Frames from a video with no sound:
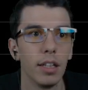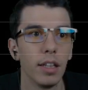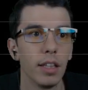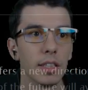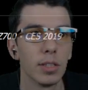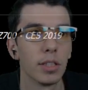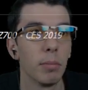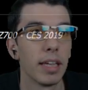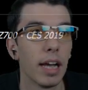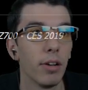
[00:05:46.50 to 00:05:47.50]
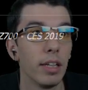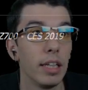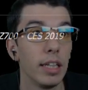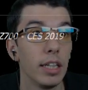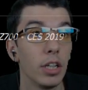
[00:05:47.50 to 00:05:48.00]
this is coming out
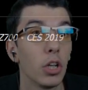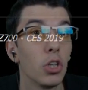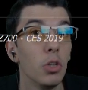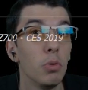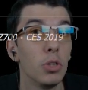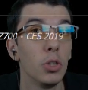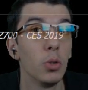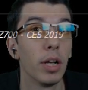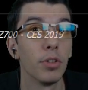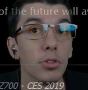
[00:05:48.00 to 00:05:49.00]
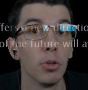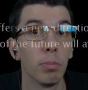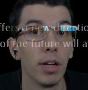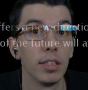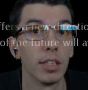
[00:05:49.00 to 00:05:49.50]
in Q2 and there's no
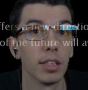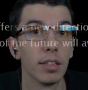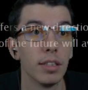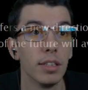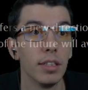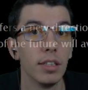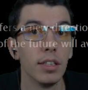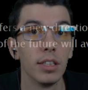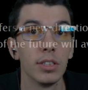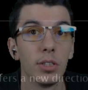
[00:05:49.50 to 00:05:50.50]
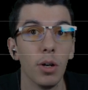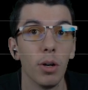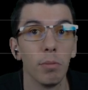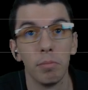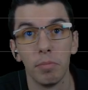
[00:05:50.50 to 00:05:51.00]
pricing.
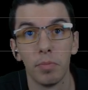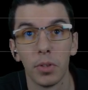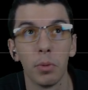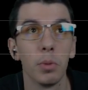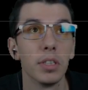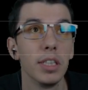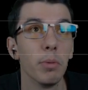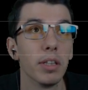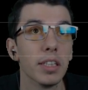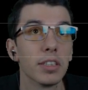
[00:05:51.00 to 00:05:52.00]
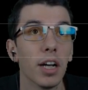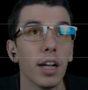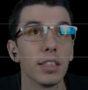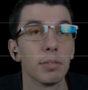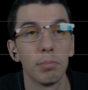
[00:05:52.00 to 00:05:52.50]
So we'll see what this
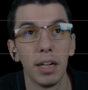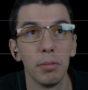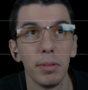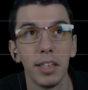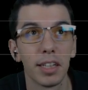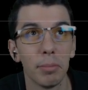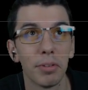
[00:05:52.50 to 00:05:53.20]
costs, probably a couple